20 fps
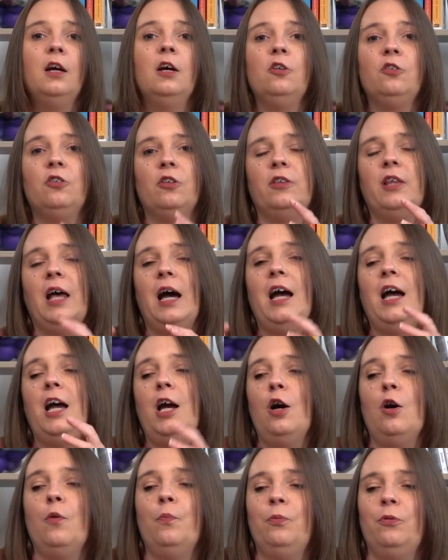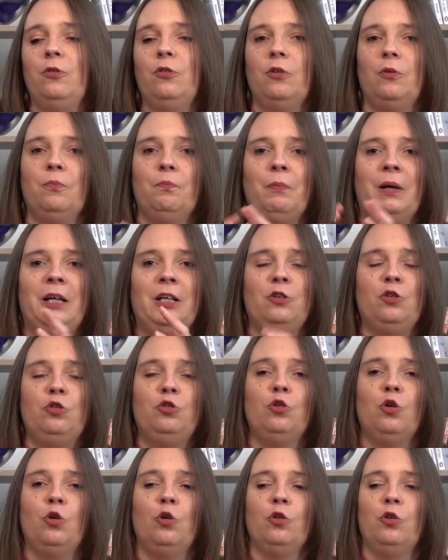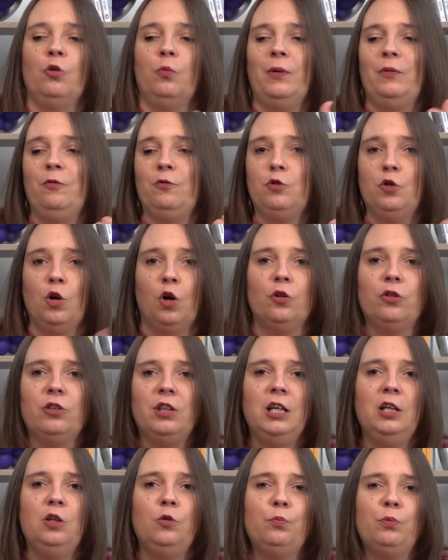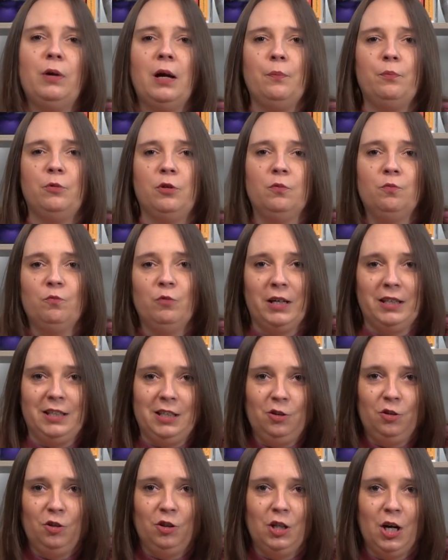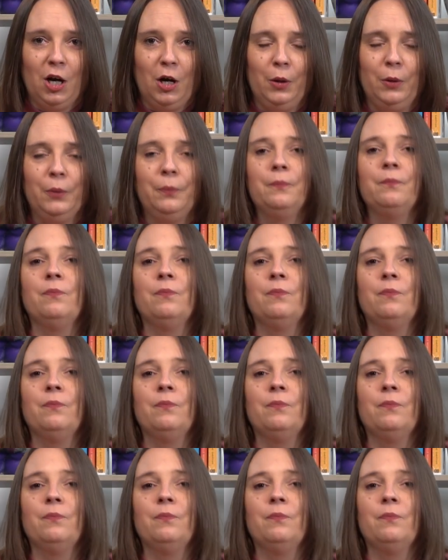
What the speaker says: So that helps make sure that we've got things prepped and ready to go.